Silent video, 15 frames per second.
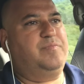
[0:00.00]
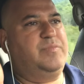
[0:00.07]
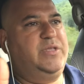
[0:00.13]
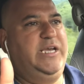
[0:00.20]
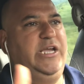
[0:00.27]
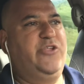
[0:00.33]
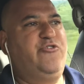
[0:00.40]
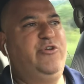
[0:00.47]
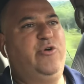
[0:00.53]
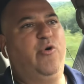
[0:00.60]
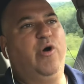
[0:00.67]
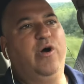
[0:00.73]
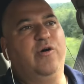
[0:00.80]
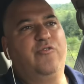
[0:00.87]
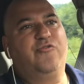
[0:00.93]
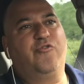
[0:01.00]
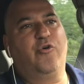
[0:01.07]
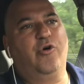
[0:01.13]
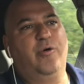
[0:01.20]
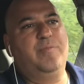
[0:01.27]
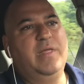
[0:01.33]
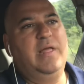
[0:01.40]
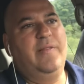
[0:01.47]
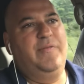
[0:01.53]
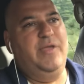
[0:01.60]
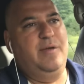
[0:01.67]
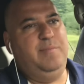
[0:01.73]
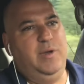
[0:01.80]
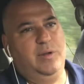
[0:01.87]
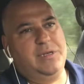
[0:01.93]
tea tree oil for
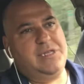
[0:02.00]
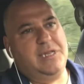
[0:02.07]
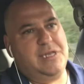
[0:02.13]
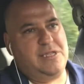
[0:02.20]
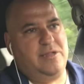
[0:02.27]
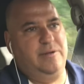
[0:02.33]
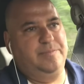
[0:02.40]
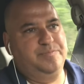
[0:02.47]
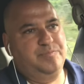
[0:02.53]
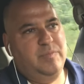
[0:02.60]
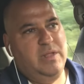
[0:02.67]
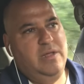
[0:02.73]
the immune system.